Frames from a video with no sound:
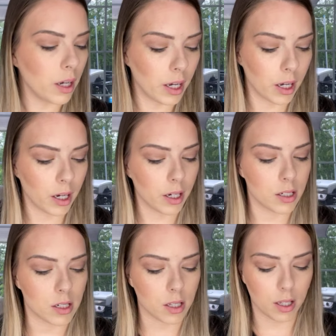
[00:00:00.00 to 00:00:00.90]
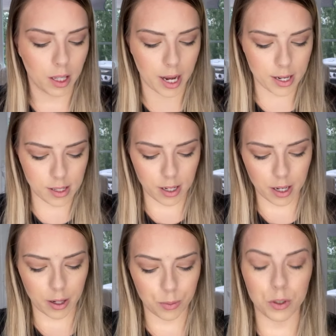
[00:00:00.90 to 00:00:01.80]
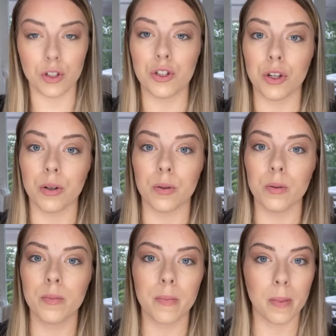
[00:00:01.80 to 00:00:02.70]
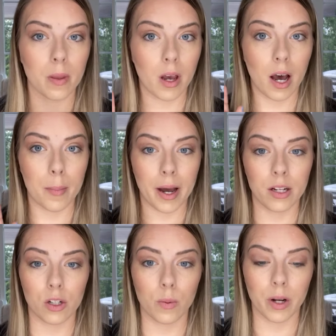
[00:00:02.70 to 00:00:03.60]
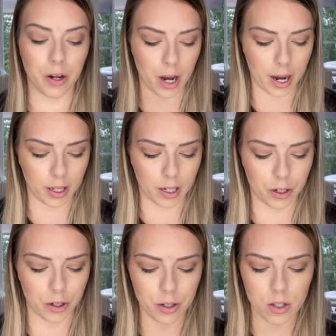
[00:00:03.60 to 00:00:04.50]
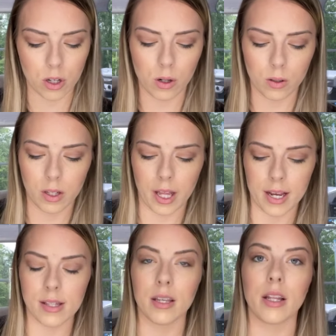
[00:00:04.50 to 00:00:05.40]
And the last thing I would do, I don't wear eyeliner, so the last thing